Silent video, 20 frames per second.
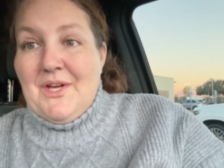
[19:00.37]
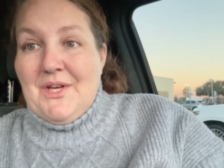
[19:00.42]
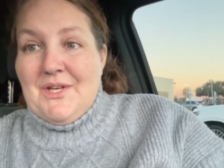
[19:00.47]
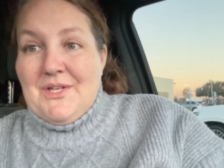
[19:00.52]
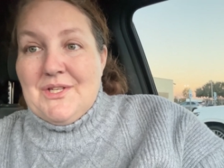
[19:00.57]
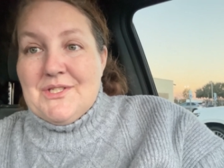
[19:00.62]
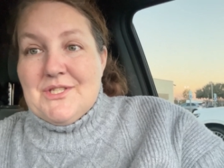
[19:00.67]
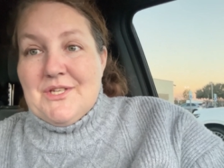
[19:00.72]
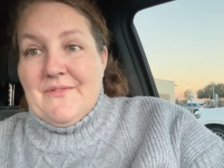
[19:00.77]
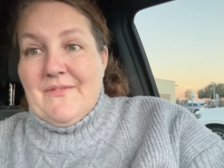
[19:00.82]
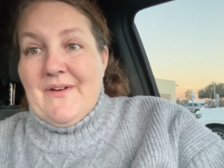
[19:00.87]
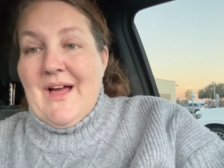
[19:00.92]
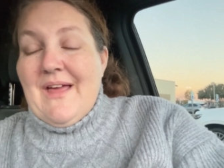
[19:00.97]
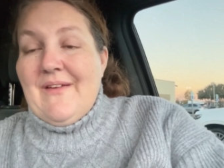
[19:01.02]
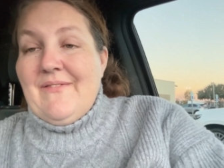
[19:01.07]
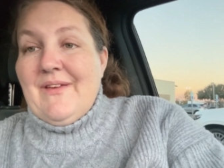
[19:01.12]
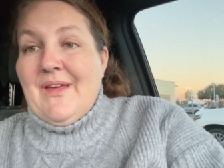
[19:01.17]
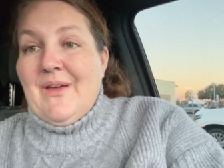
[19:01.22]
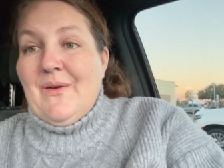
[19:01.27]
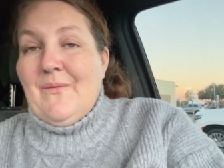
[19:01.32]

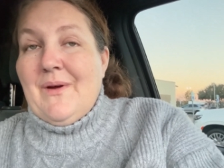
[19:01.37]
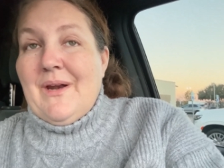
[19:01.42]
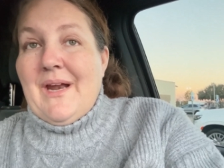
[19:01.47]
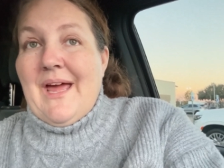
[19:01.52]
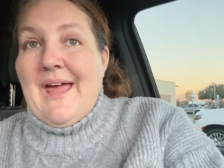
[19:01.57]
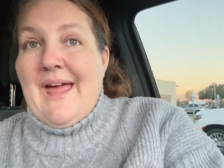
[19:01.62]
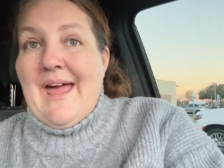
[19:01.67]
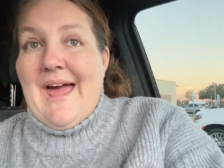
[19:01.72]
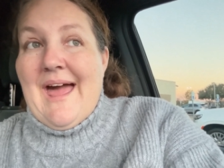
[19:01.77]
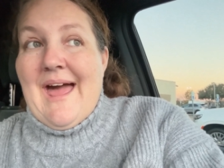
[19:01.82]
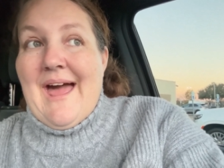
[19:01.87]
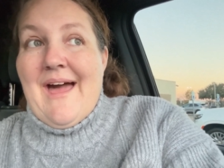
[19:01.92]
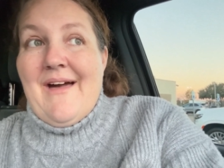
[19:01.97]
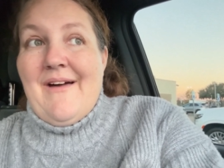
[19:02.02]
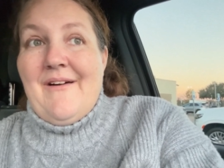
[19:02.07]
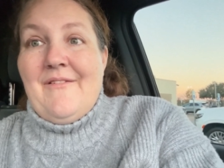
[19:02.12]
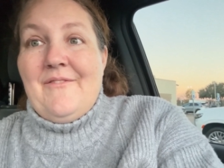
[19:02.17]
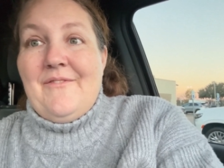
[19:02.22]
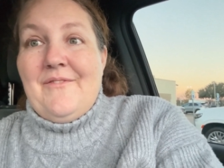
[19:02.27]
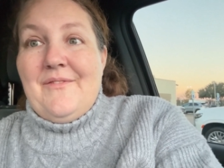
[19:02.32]
surviving when I
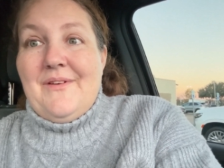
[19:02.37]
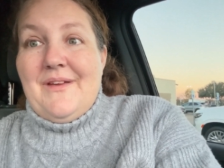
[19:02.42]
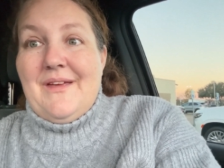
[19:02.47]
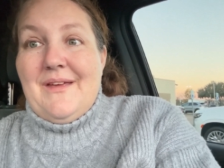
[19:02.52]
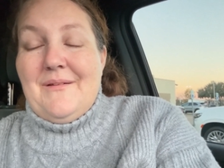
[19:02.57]
have